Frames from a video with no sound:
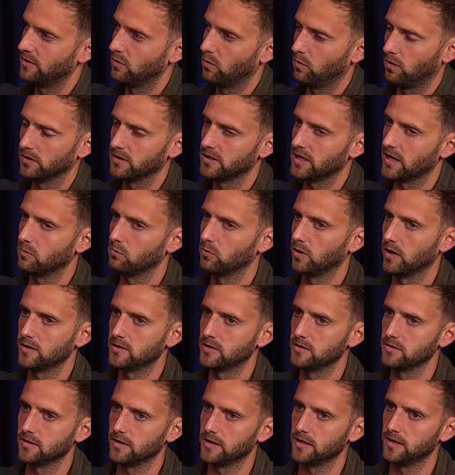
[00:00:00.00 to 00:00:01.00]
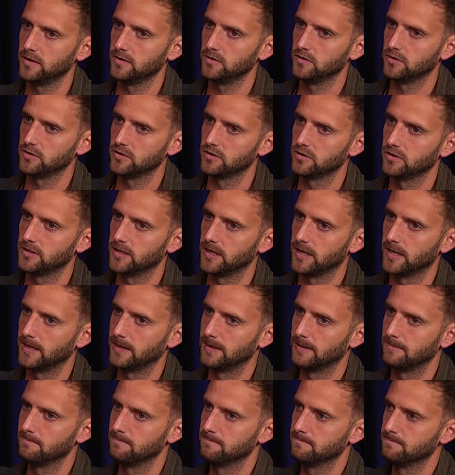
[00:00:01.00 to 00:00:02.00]
in the WhatsApp recently. Just,
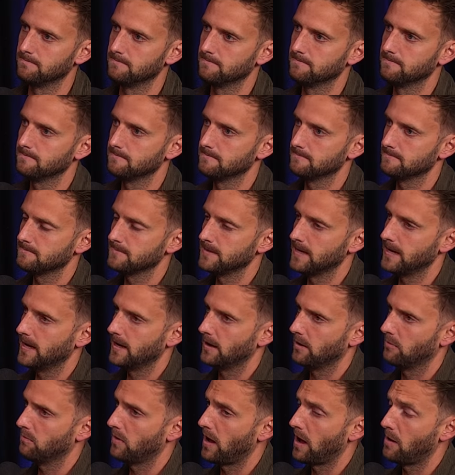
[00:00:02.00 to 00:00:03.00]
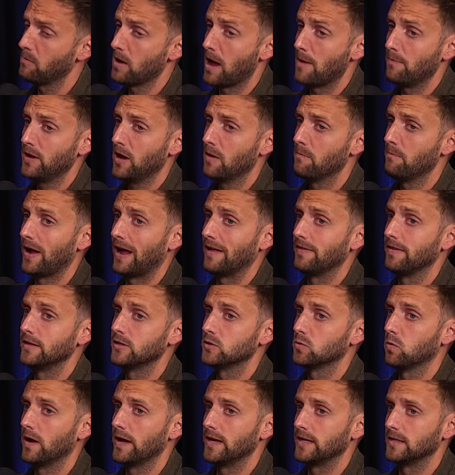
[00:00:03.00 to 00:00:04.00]
um, yeah, I'm, I'm happy I'm back
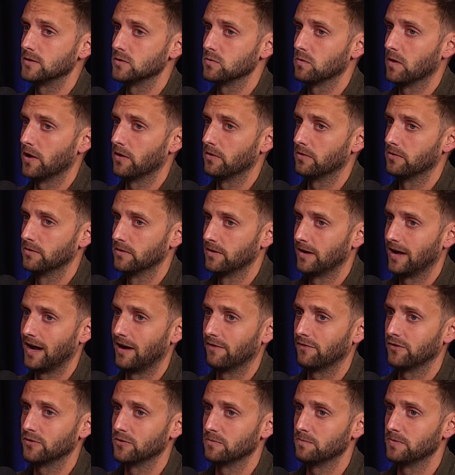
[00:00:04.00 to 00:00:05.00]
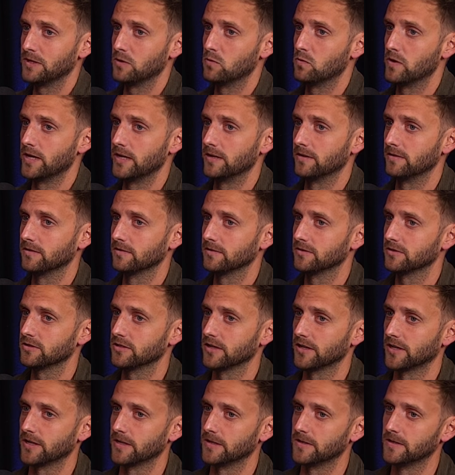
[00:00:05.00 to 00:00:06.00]
this week as well after a big win. Mm.
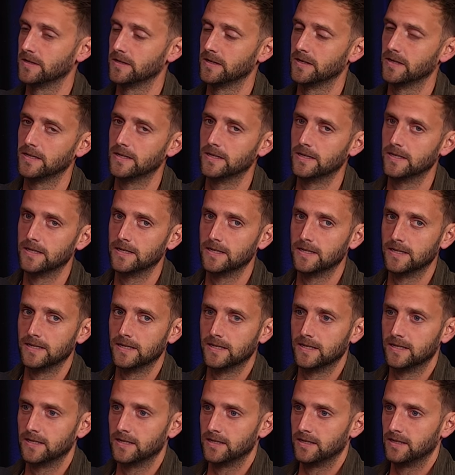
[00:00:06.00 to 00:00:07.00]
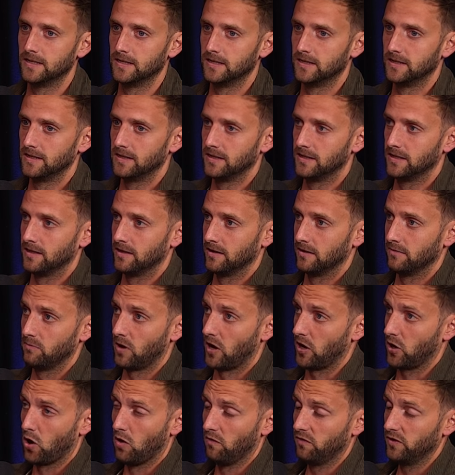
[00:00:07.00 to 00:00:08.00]
So mm. it's great timing.
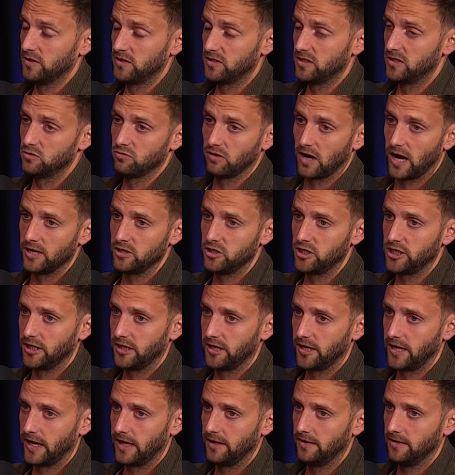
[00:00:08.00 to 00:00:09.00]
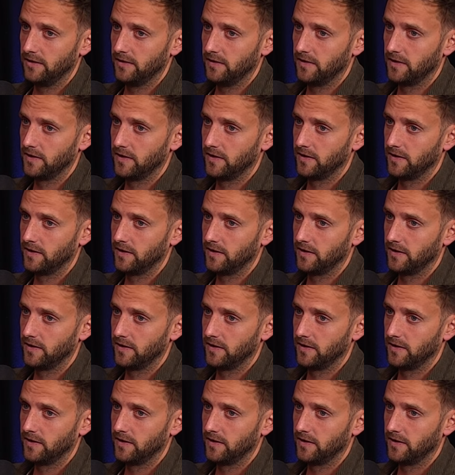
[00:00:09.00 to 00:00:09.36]
My confidence is raging again.